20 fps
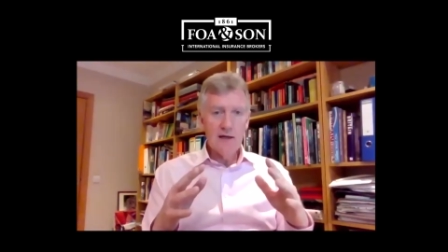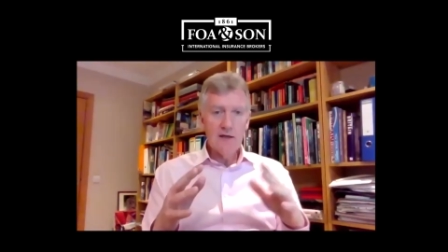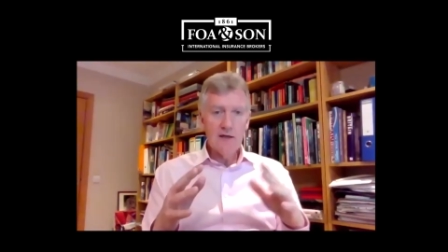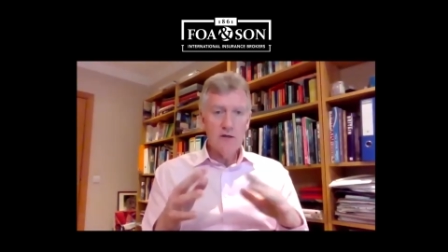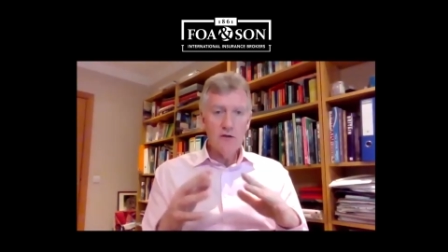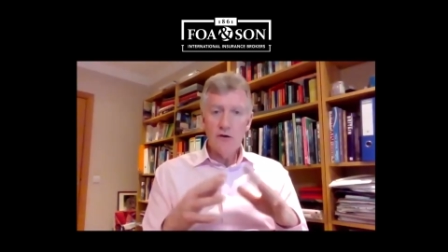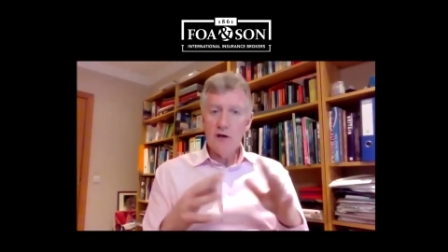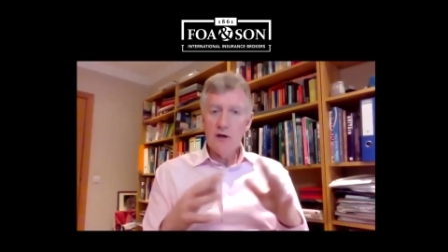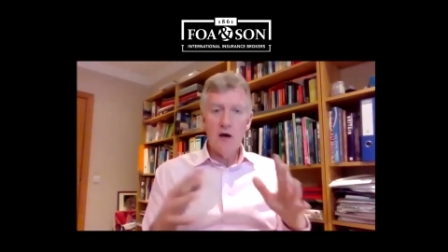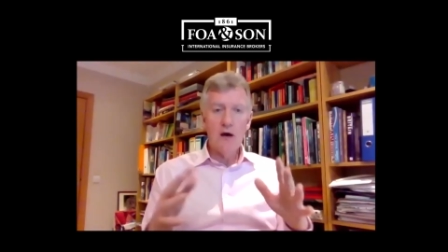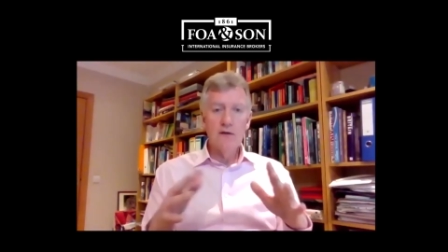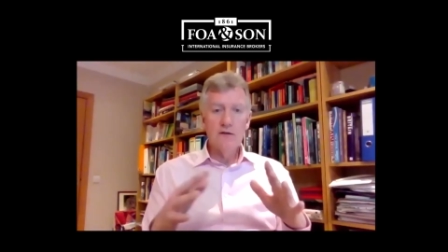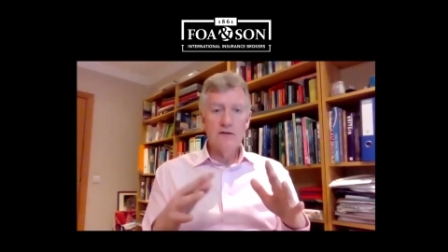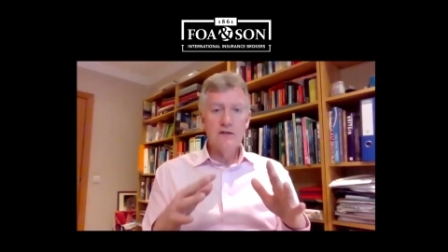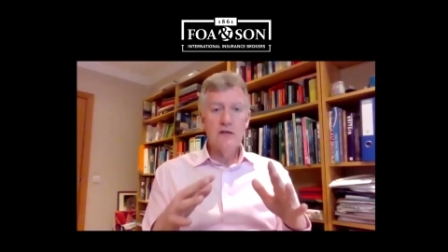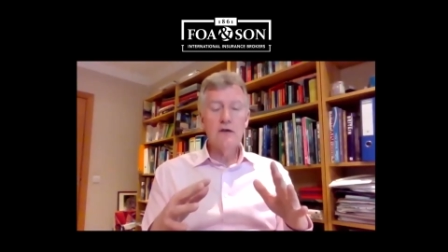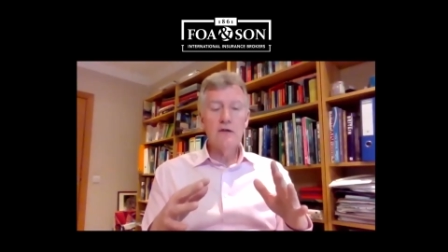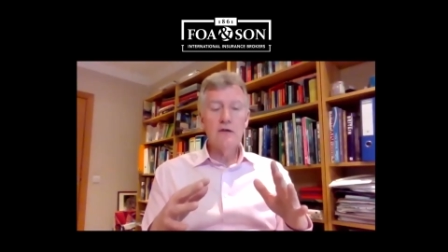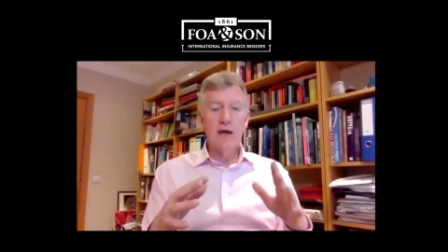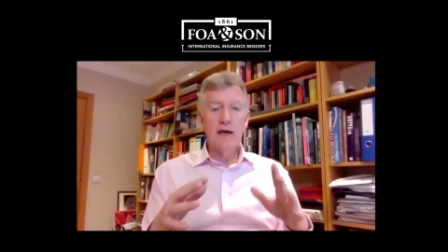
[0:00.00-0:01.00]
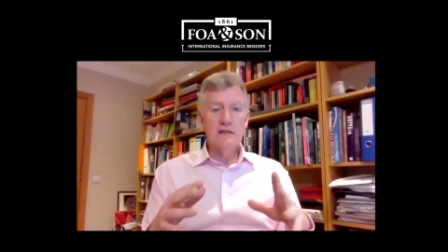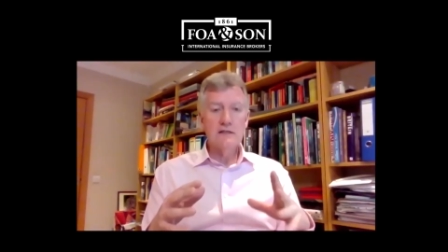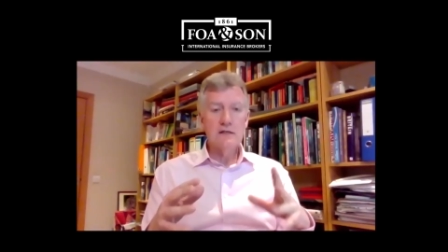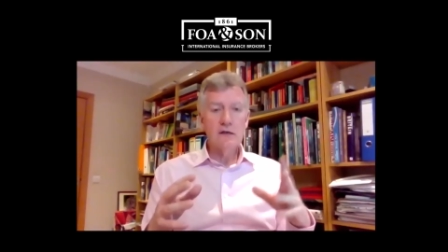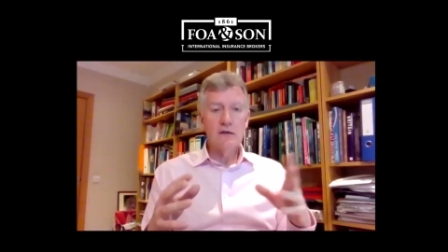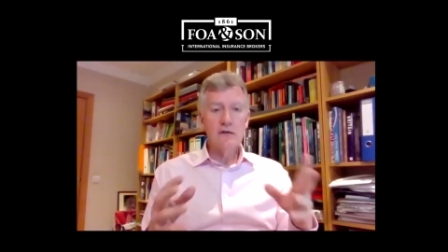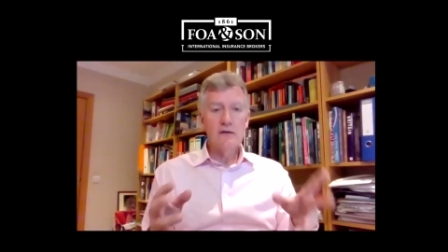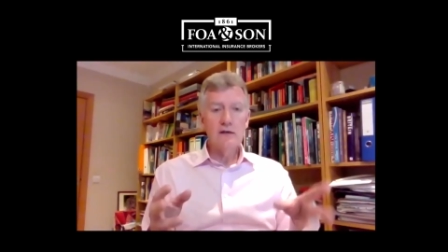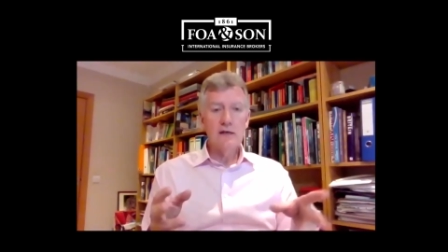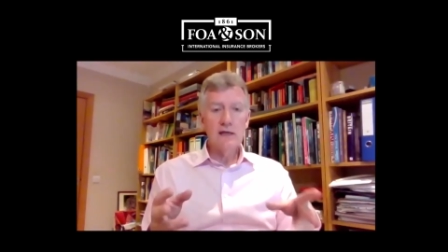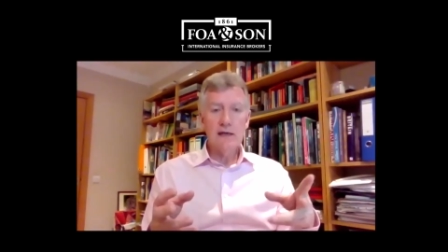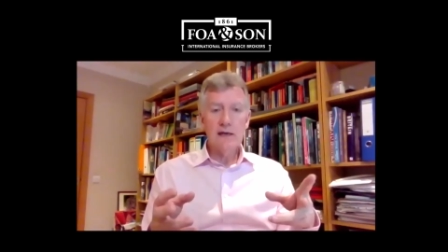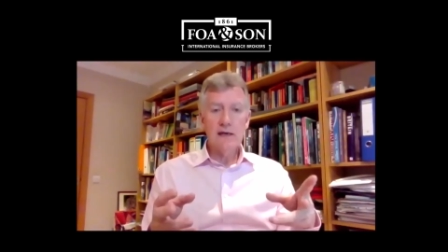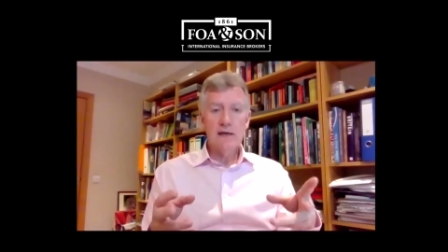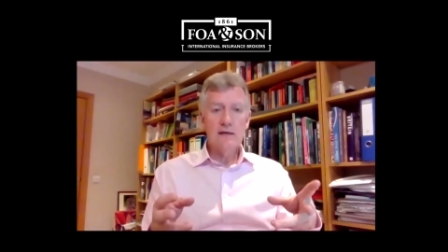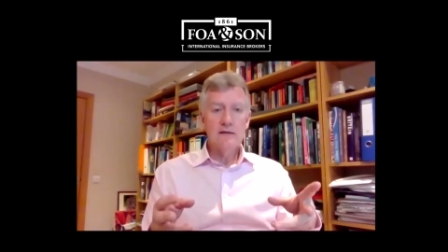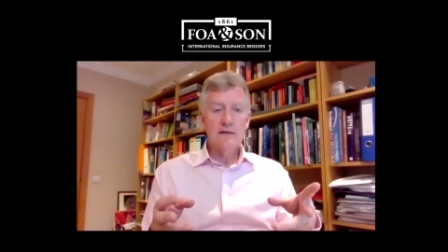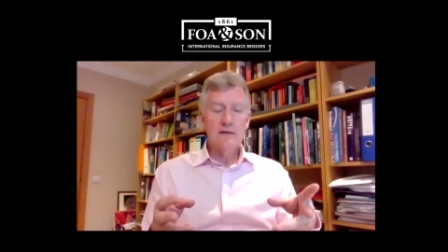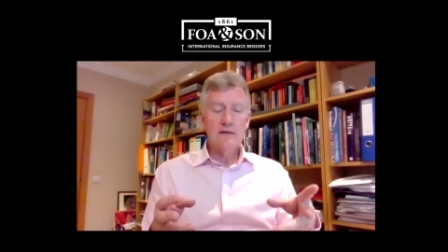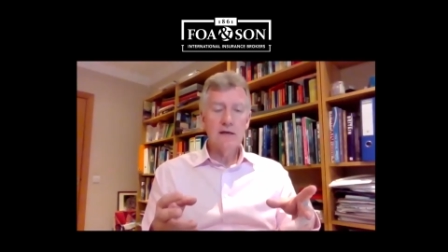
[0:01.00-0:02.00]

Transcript: you can't do that. So you need